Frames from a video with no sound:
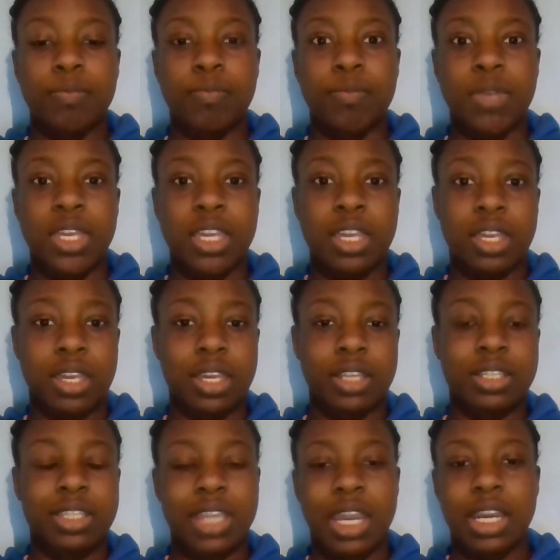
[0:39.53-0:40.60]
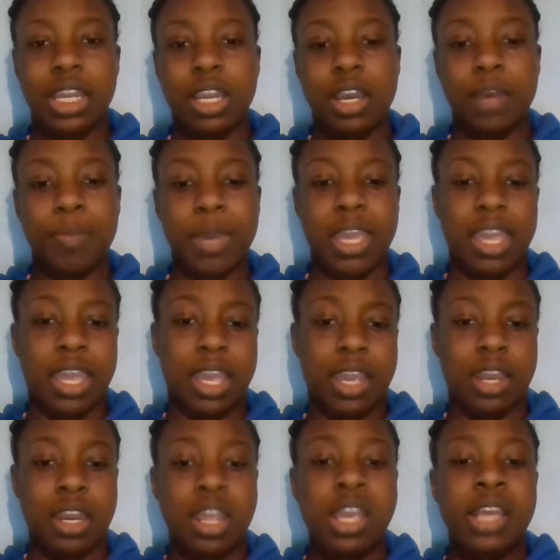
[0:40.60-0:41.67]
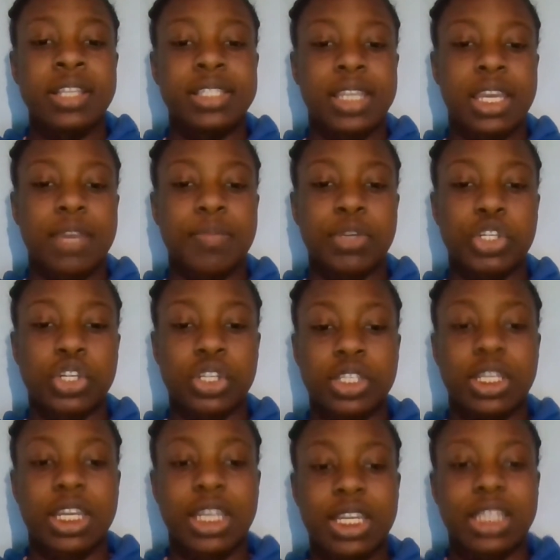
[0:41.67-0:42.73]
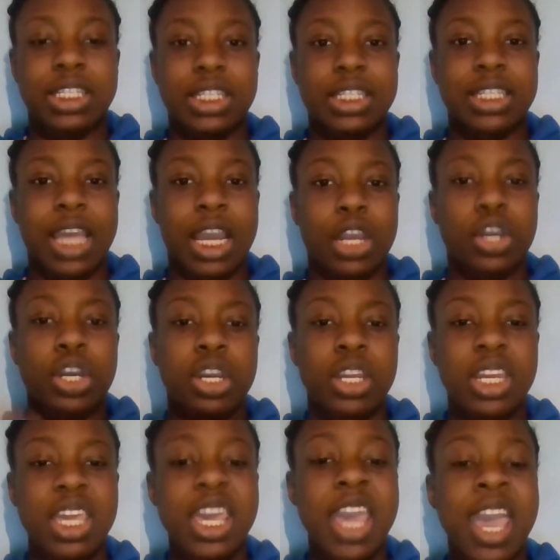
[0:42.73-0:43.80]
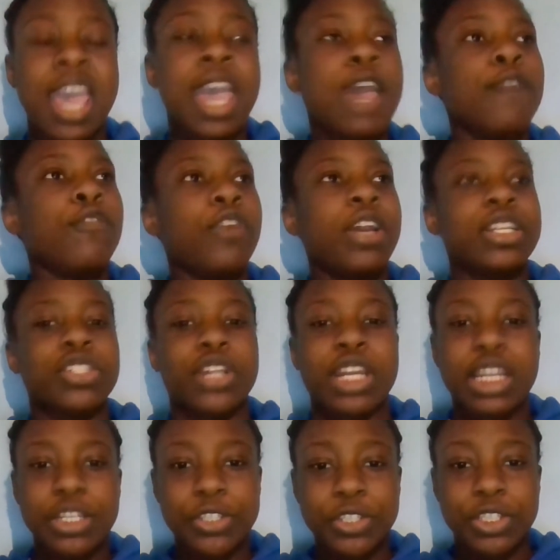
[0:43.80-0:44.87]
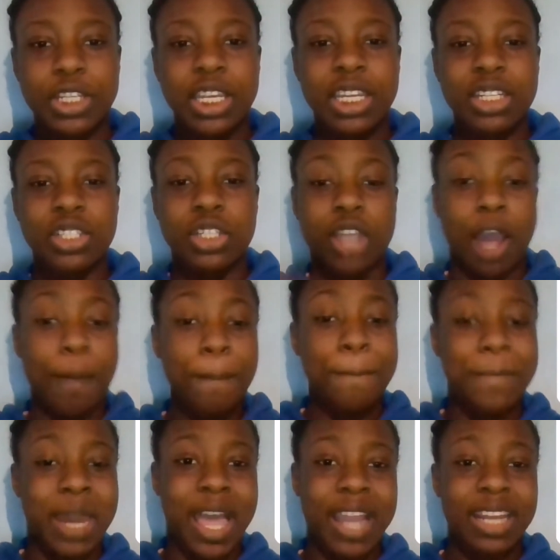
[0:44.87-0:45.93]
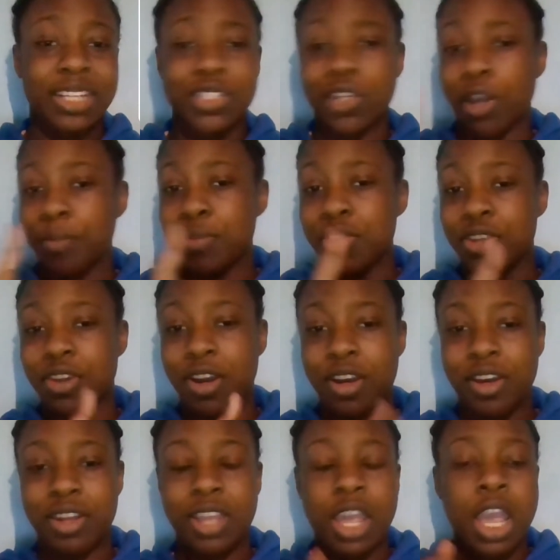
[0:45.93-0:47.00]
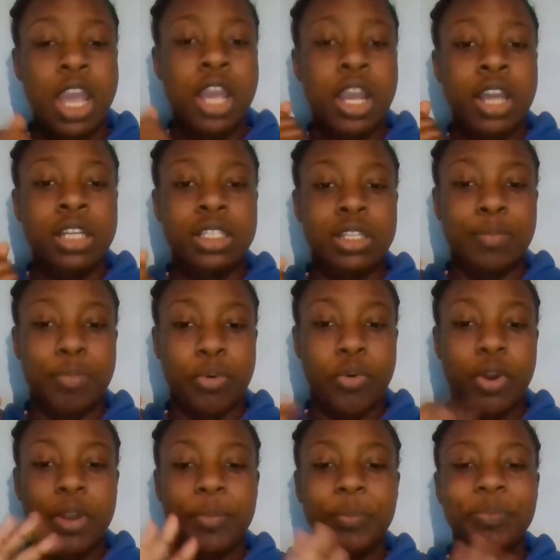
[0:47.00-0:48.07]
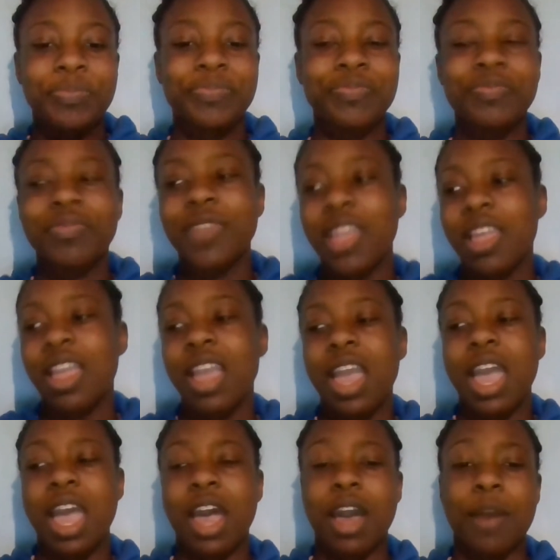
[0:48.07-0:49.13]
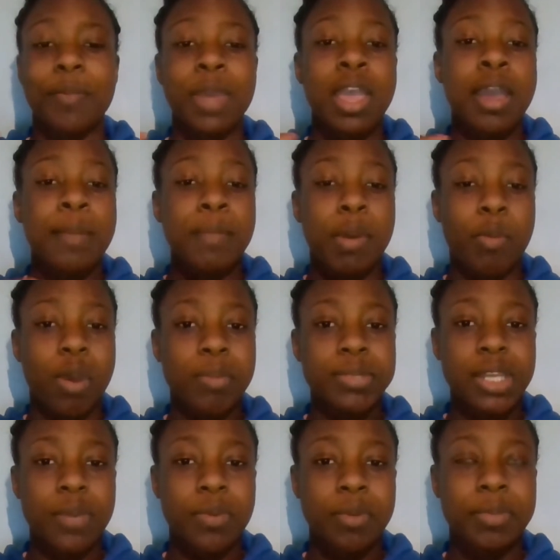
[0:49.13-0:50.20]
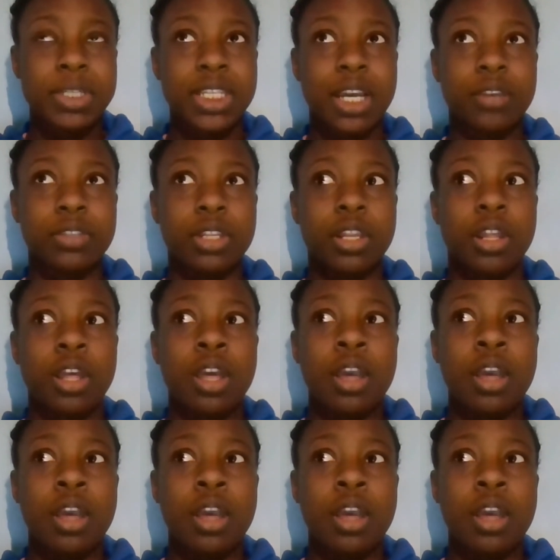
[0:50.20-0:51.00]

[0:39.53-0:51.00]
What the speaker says: me standing up and taking pictures in this exact hoodie. If you guys are interested, shop black, shop young, support. My website will be down the